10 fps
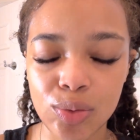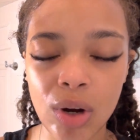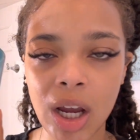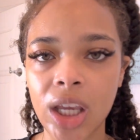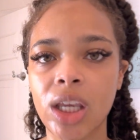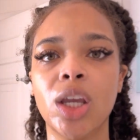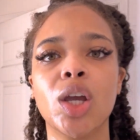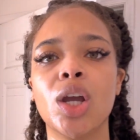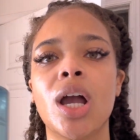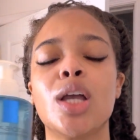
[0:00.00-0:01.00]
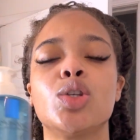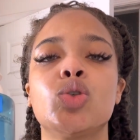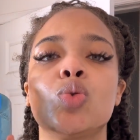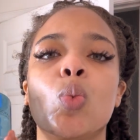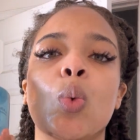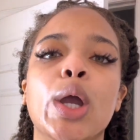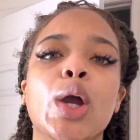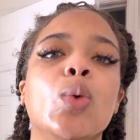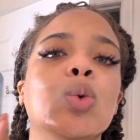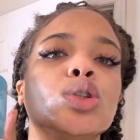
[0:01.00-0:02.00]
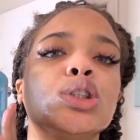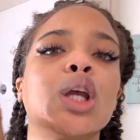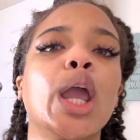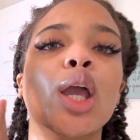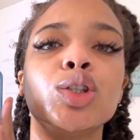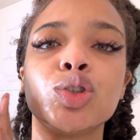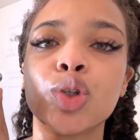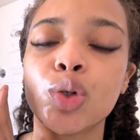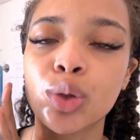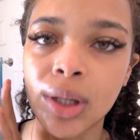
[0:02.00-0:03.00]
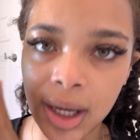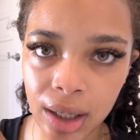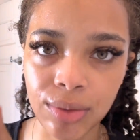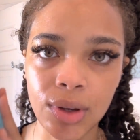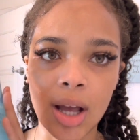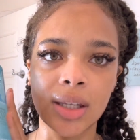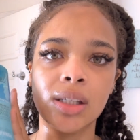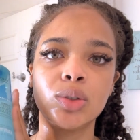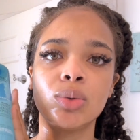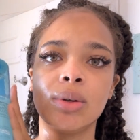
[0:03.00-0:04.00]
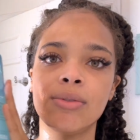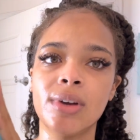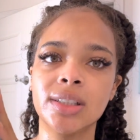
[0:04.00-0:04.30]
right here, I swear, will change your life. Y'all need to invest.